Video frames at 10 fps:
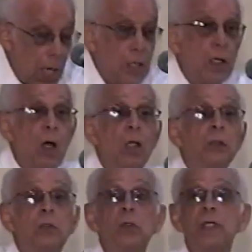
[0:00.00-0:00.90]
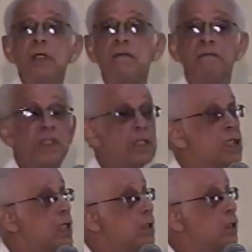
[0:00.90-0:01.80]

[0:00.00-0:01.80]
are the ongoing fiscal